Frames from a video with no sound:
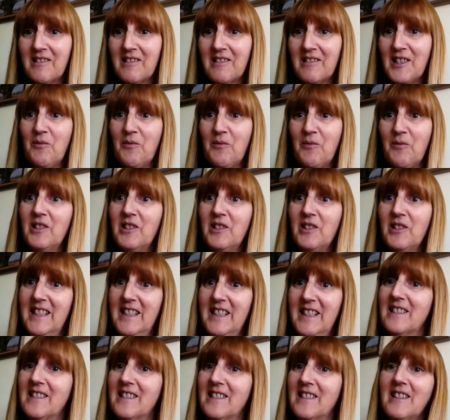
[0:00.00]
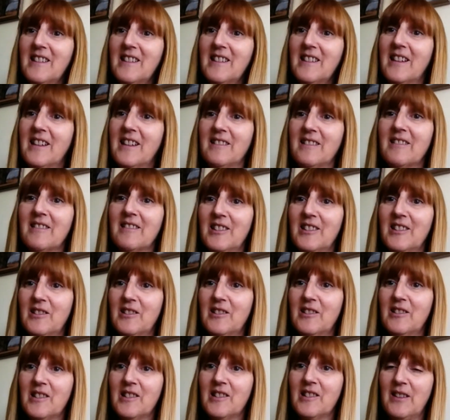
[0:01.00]
So you needed that,
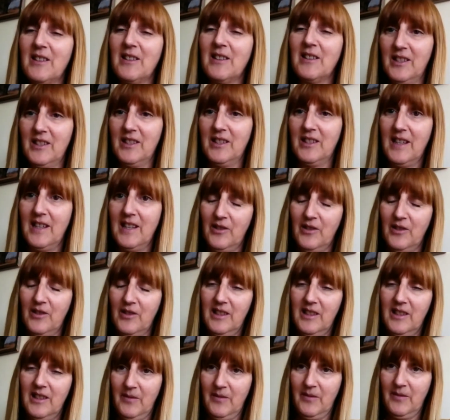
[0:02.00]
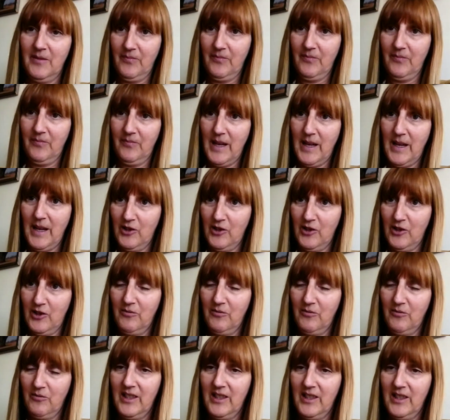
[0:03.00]
the safety net of the
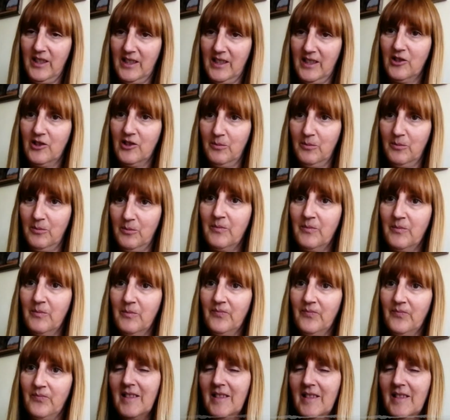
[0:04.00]
feeding tube.